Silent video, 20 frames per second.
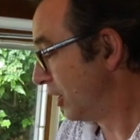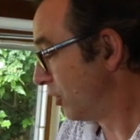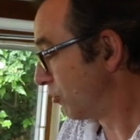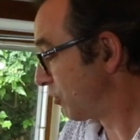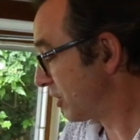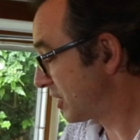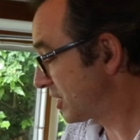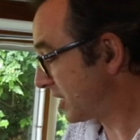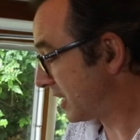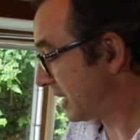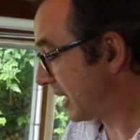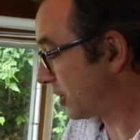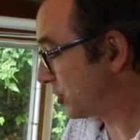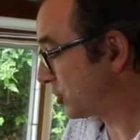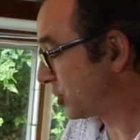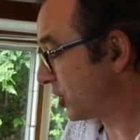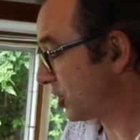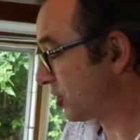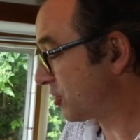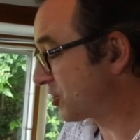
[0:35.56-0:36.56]
recently
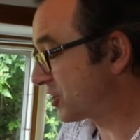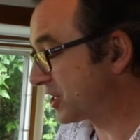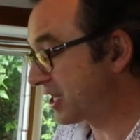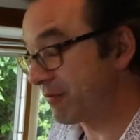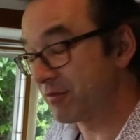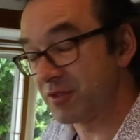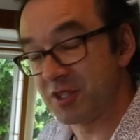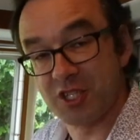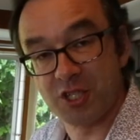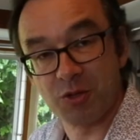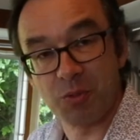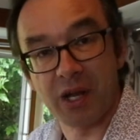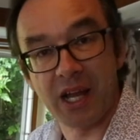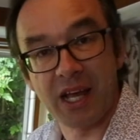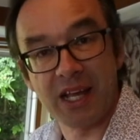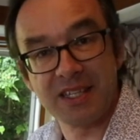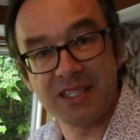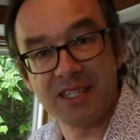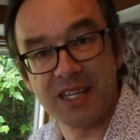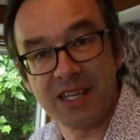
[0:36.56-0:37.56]
introduced
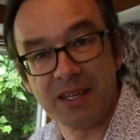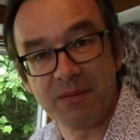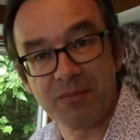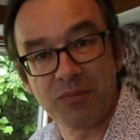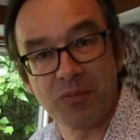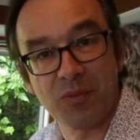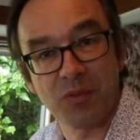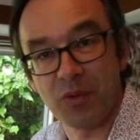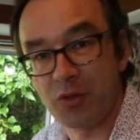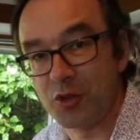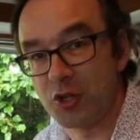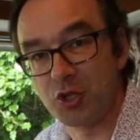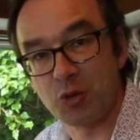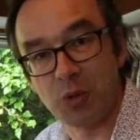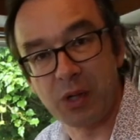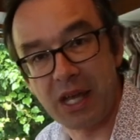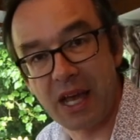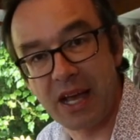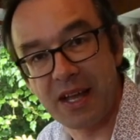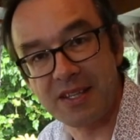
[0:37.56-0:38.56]
70-180, the
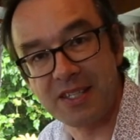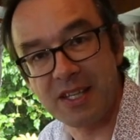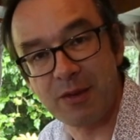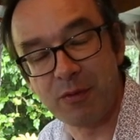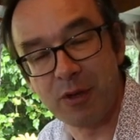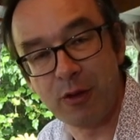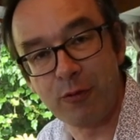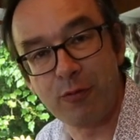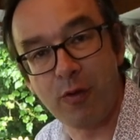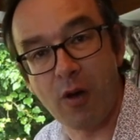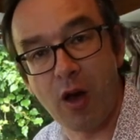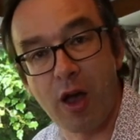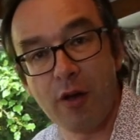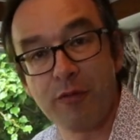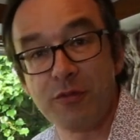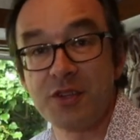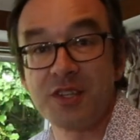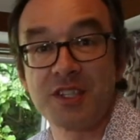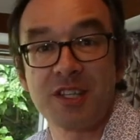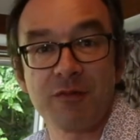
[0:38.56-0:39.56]

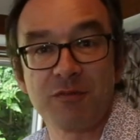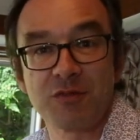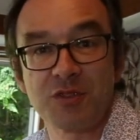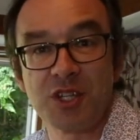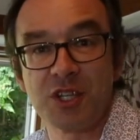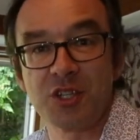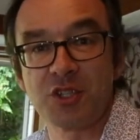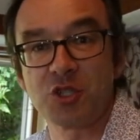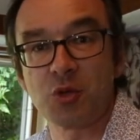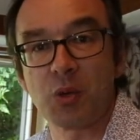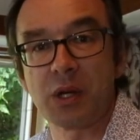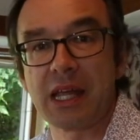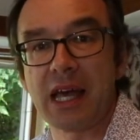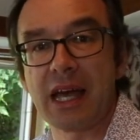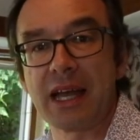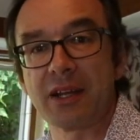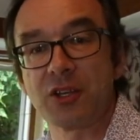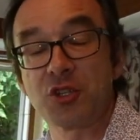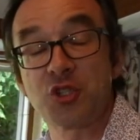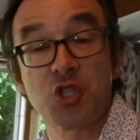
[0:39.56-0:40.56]
28-75, the
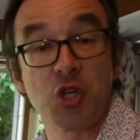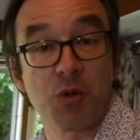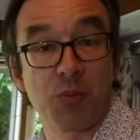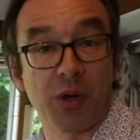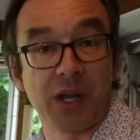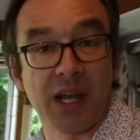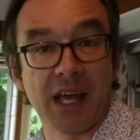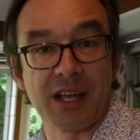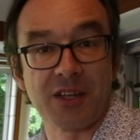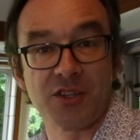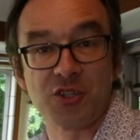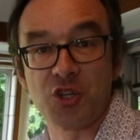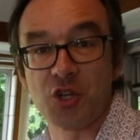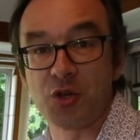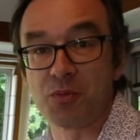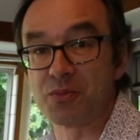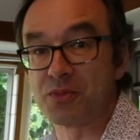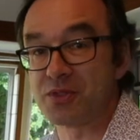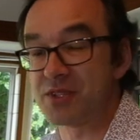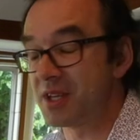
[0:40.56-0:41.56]
17-28 2.8
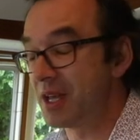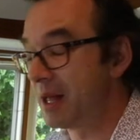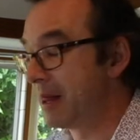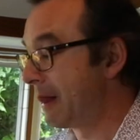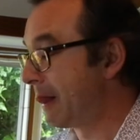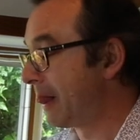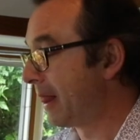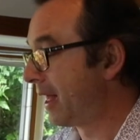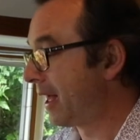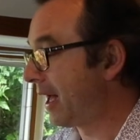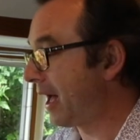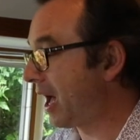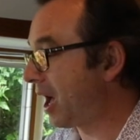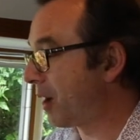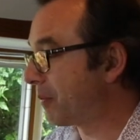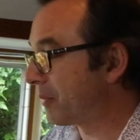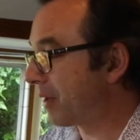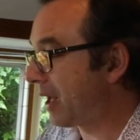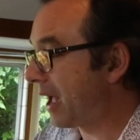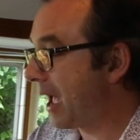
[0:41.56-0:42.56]
zooms,
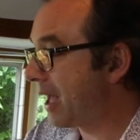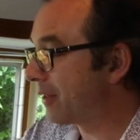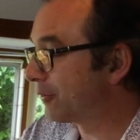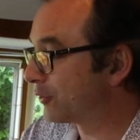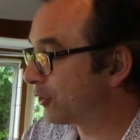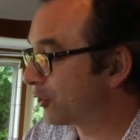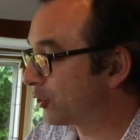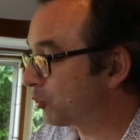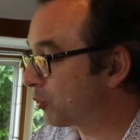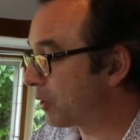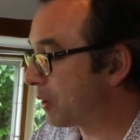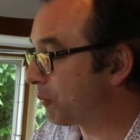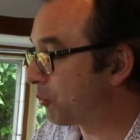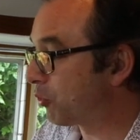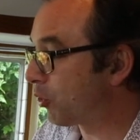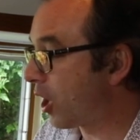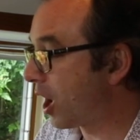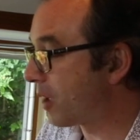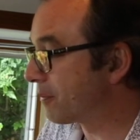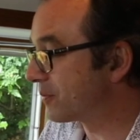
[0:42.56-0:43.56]
and the three
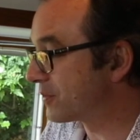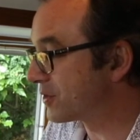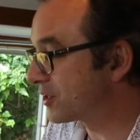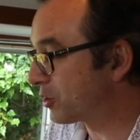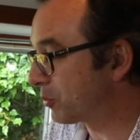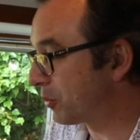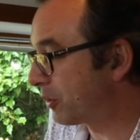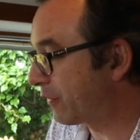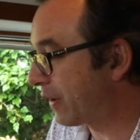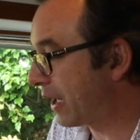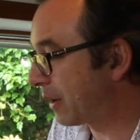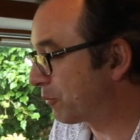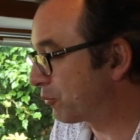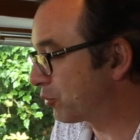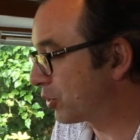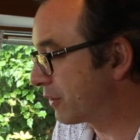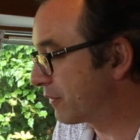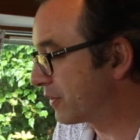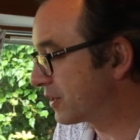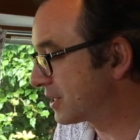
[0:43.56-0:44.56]
primes that we've had
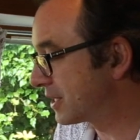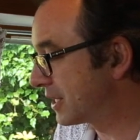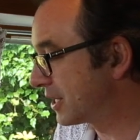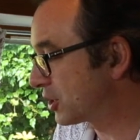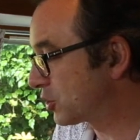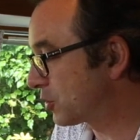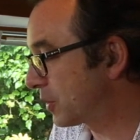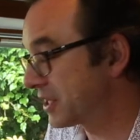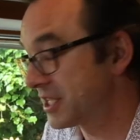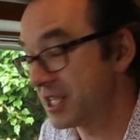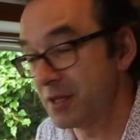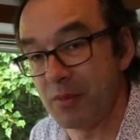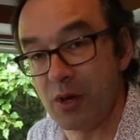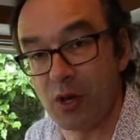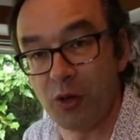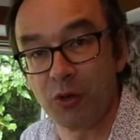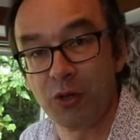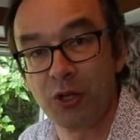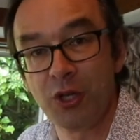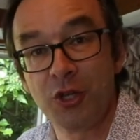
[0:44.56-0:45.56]
previously:
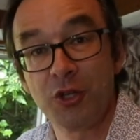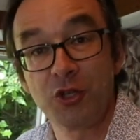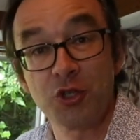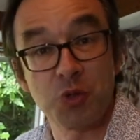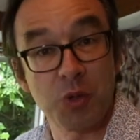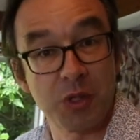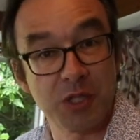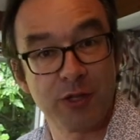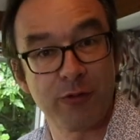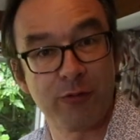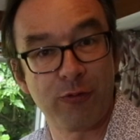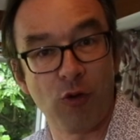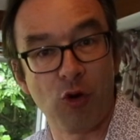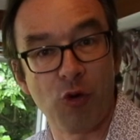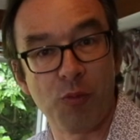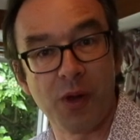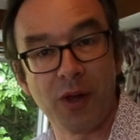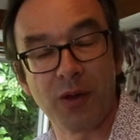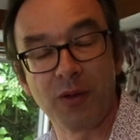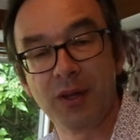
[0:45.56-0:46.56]
20mm,
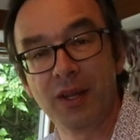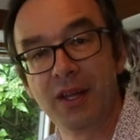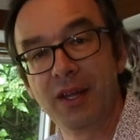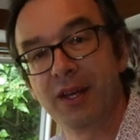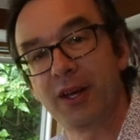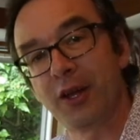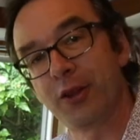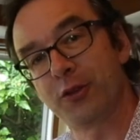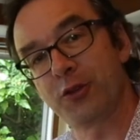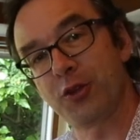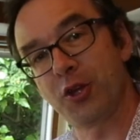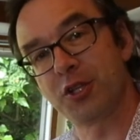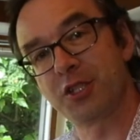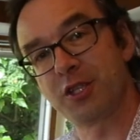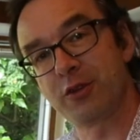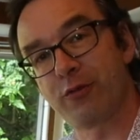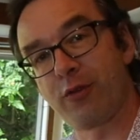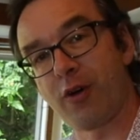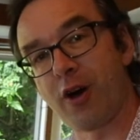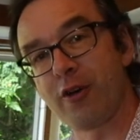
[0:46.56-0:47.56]
24mm and
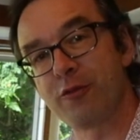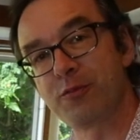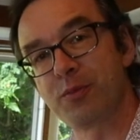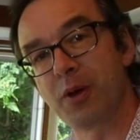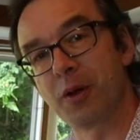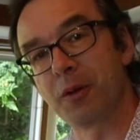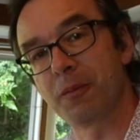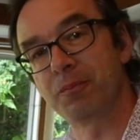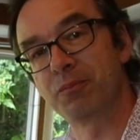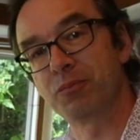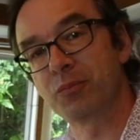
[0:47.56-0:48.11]
35mm.